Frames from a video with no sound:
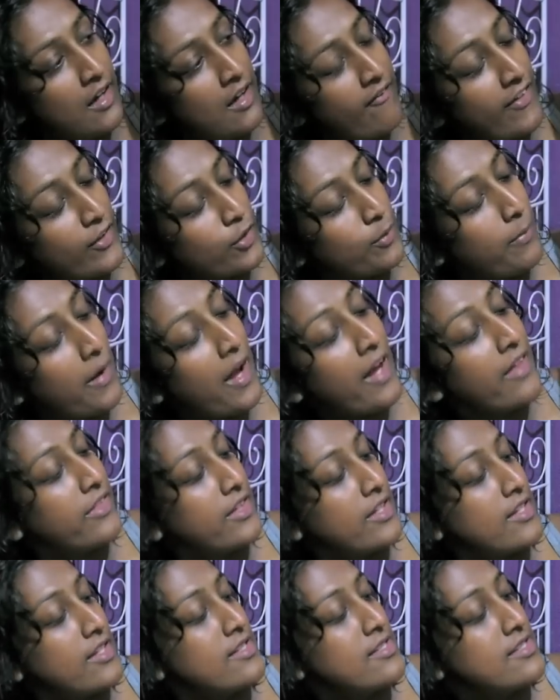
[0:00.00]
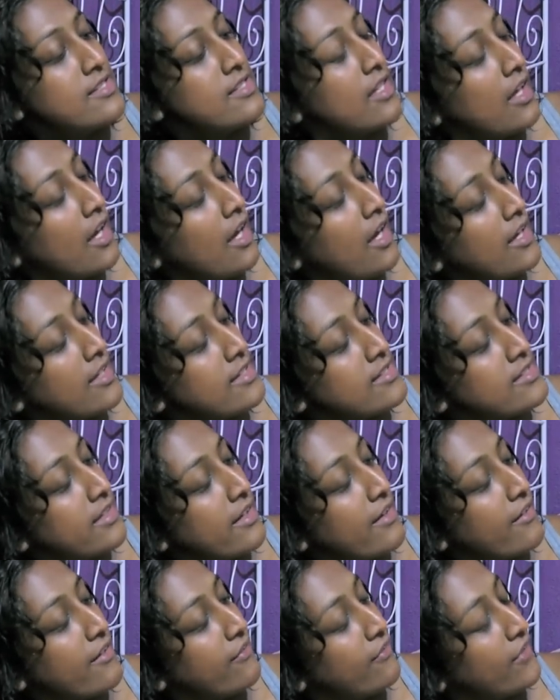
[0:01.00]
Had to buy this. It's
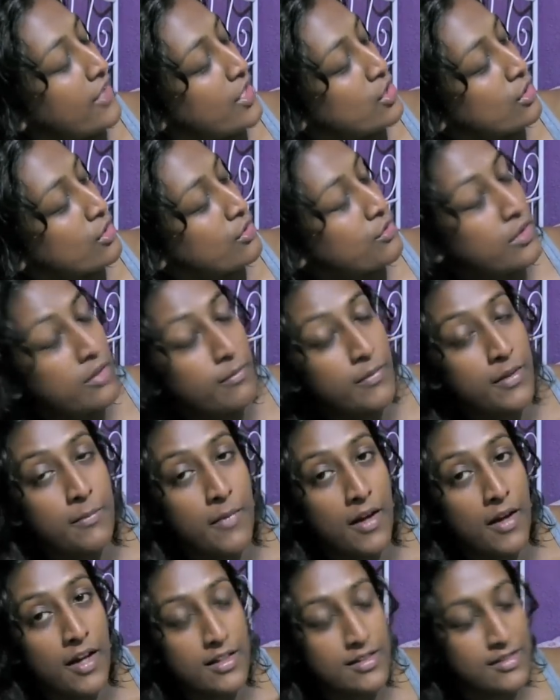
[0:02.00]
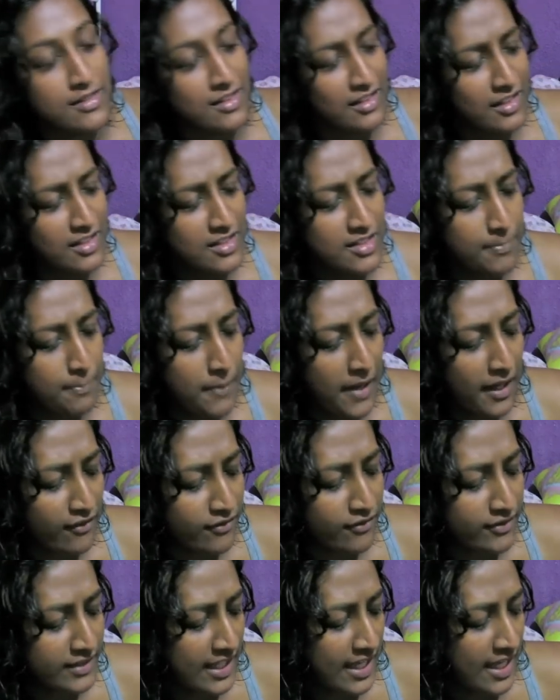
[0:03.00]
their facial treatment mask. I think it's a pack
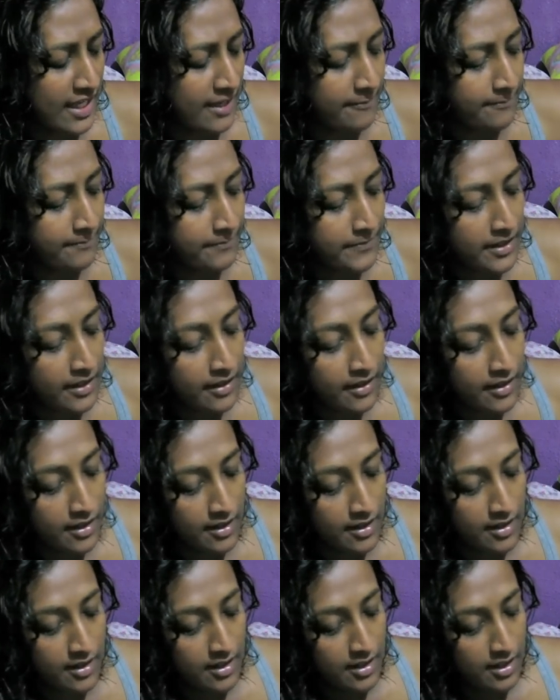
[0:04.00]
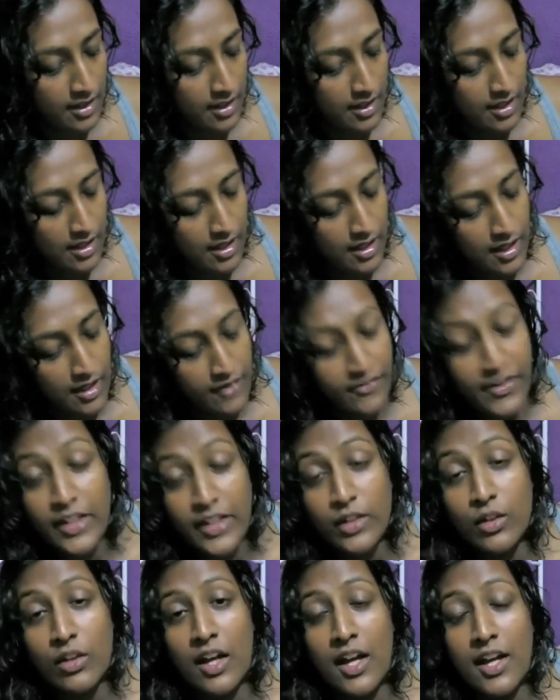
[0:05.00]
of 10. I've
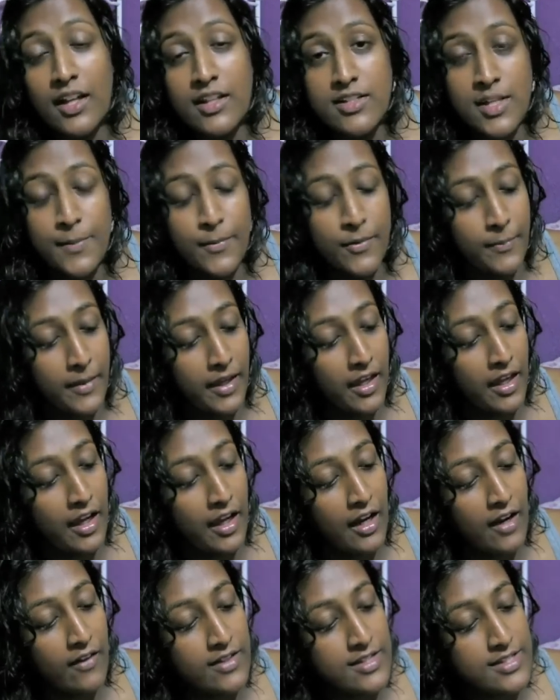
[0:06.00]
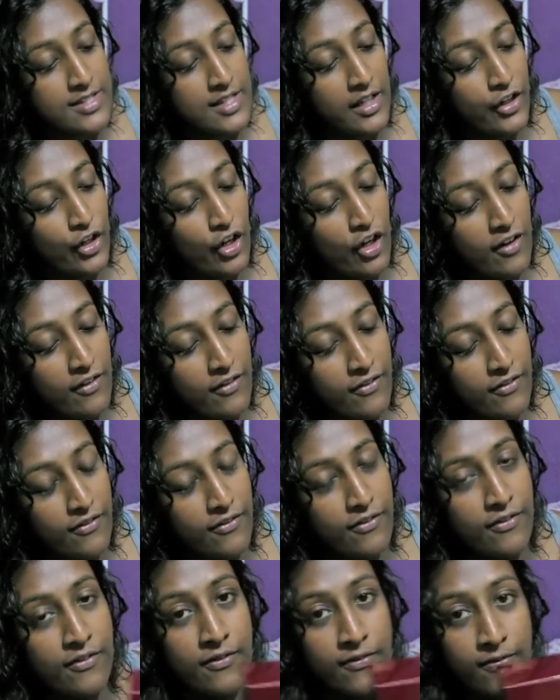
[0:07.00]
had to cut some of my hair and sell it off
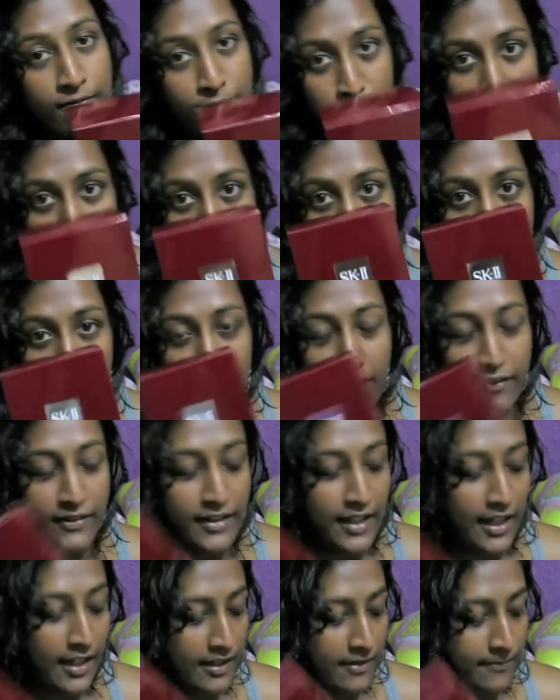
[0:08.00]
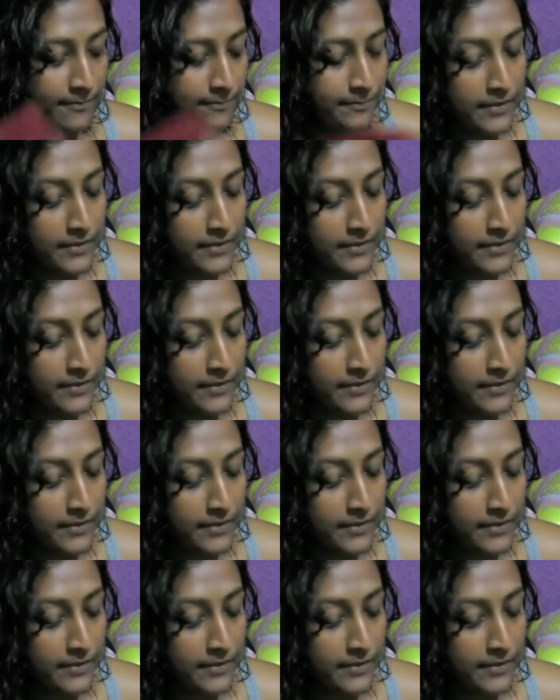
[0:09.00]
for this pack of 10